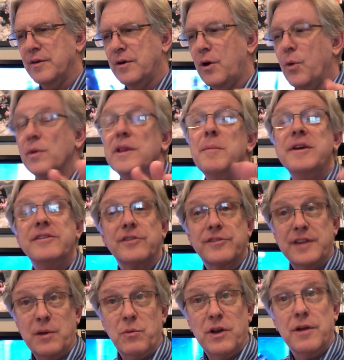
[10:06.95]
let me just
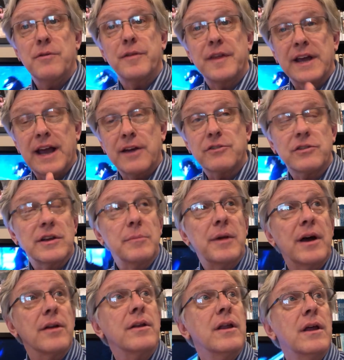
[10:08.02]
say one other thing actually
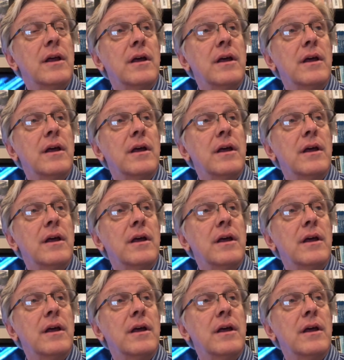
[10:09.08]
about